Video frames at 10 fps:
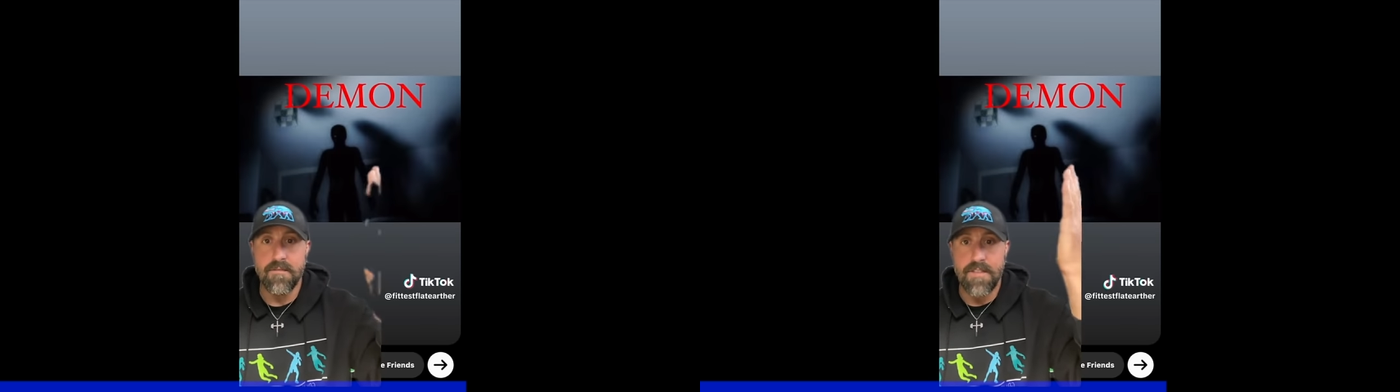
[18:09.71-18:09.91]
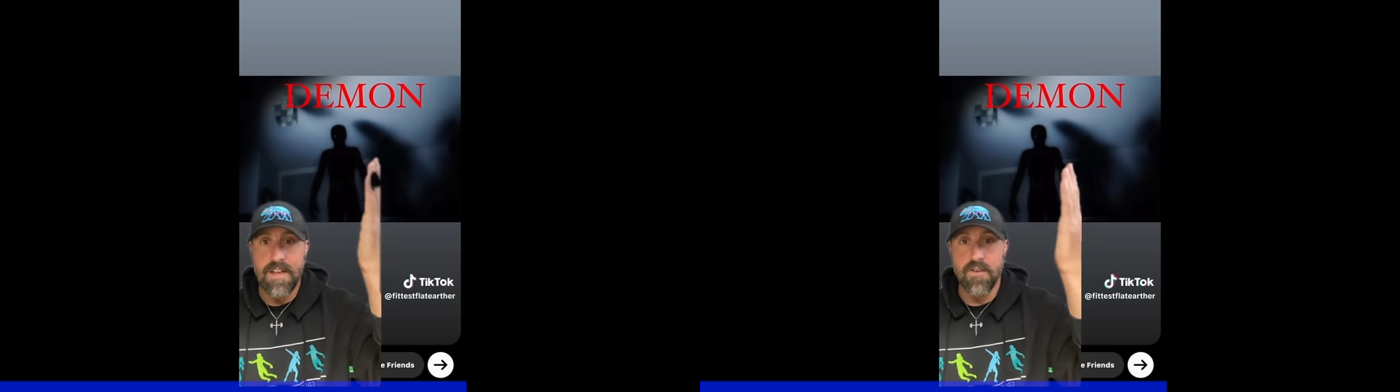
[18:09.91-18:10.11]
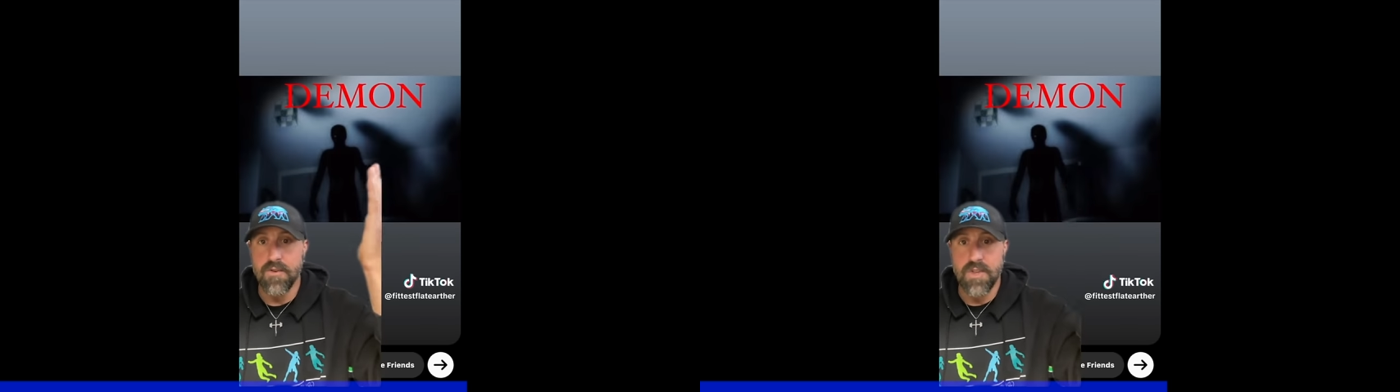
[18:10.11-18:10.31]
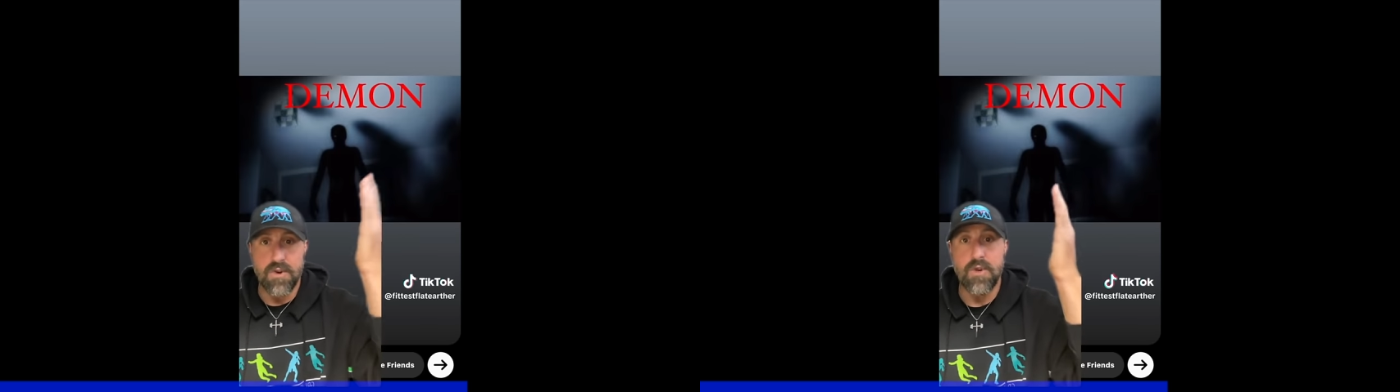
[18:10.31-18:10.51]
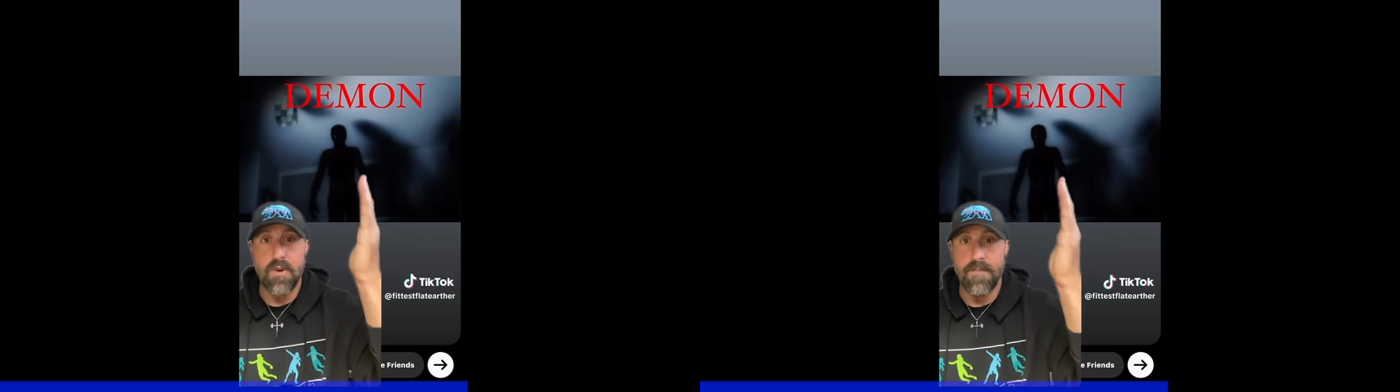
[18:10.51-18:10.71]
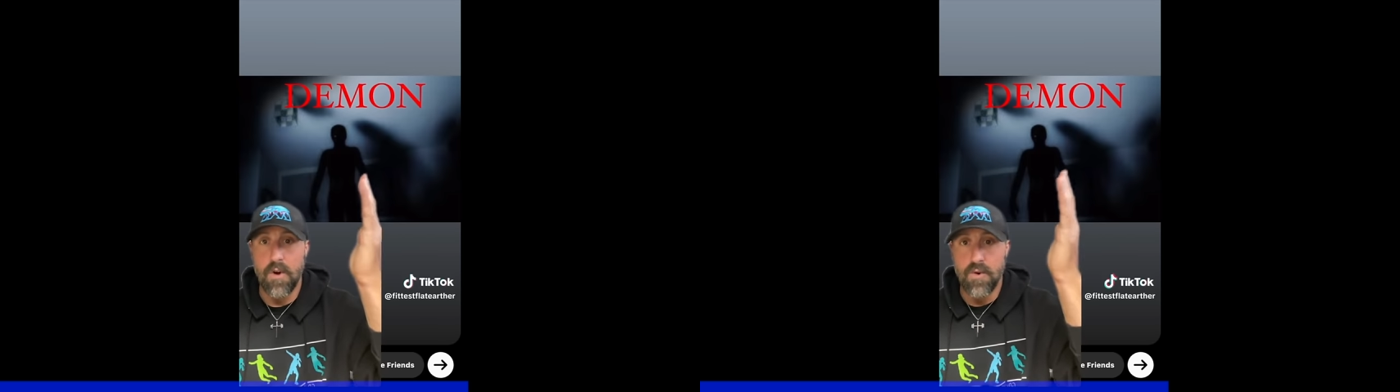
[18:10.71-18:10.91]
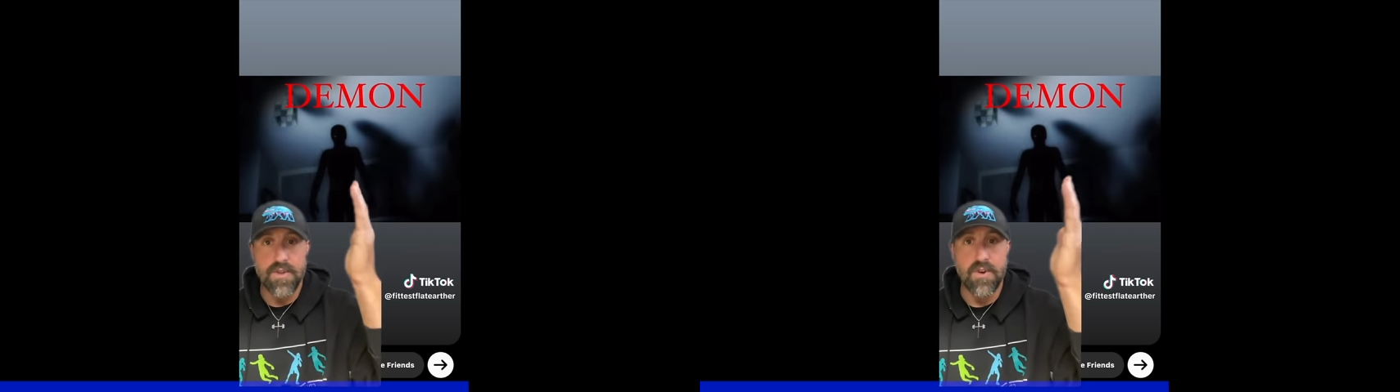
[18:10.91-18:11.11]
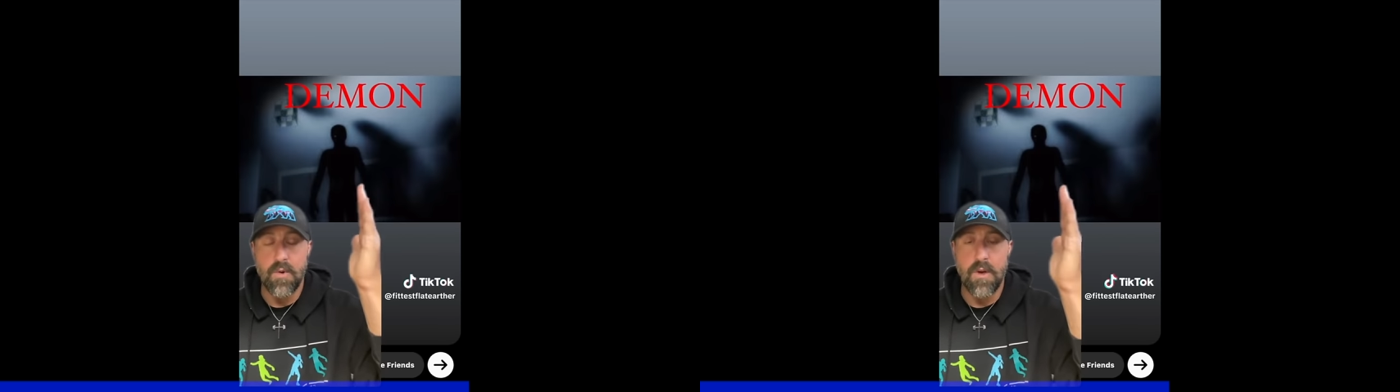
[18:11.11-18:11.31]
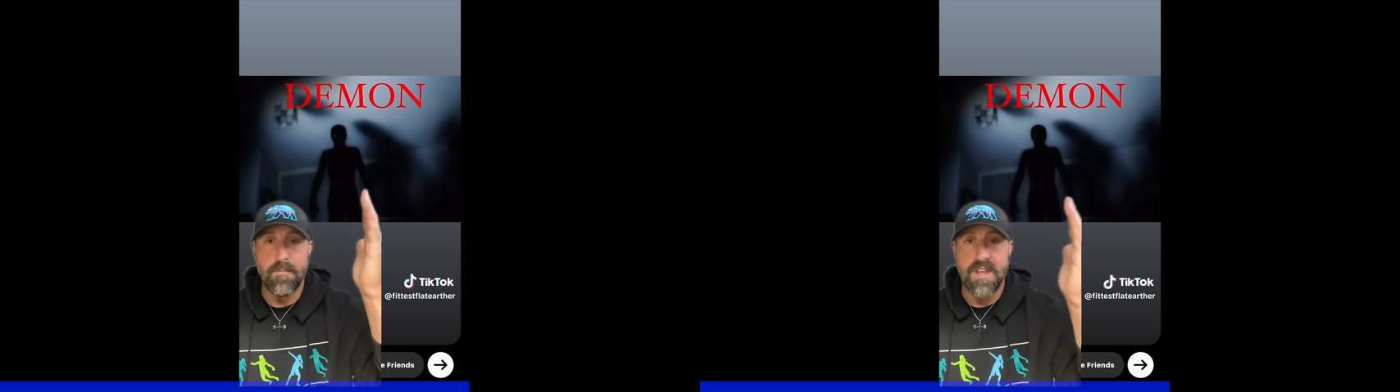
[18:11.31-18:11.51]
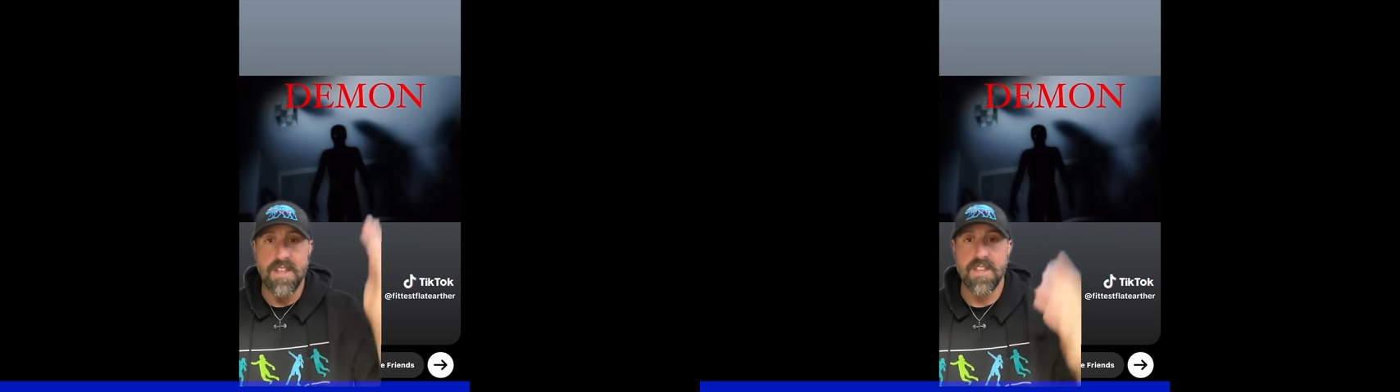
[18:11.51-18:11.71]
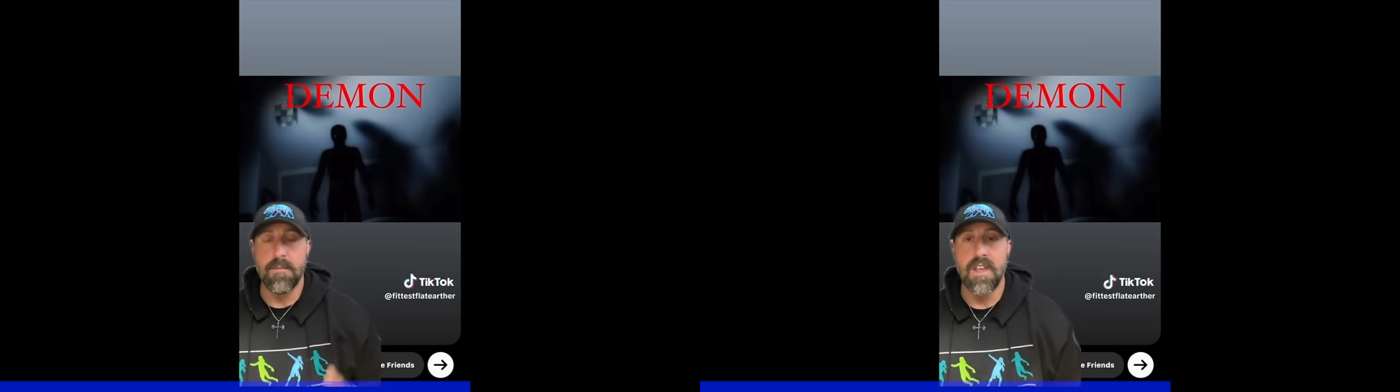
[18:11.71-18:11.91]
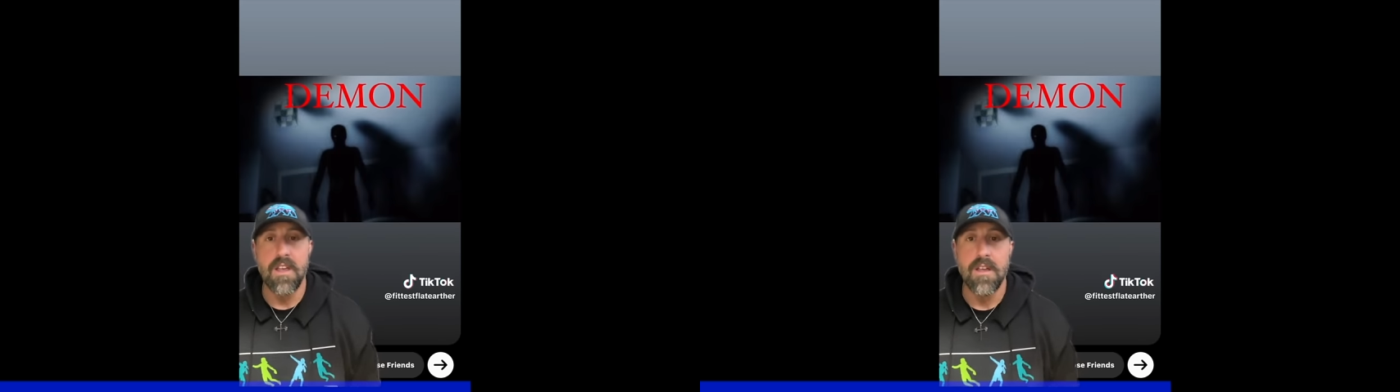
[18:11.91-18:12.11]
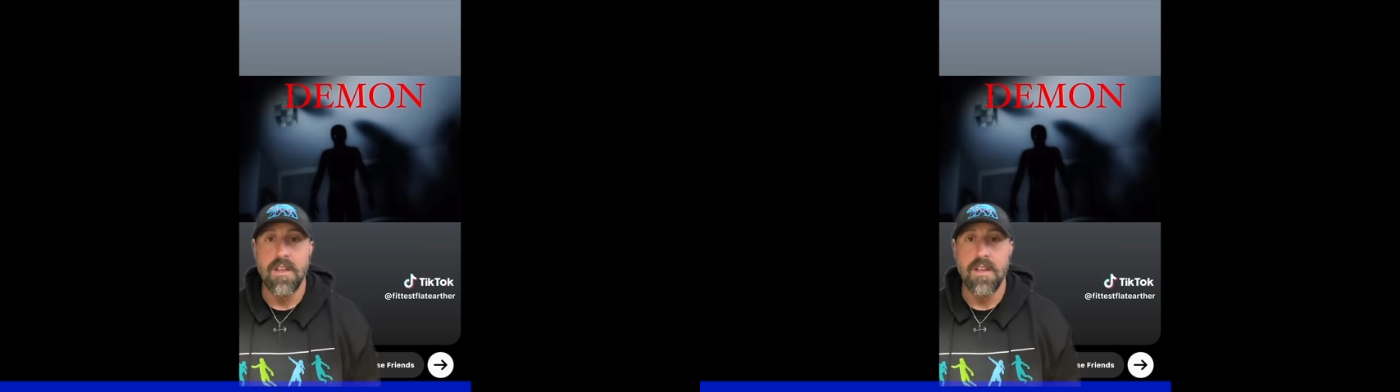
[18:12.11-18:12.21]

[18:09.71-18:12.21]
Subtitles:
vehicles or UFOs or UAPs to me.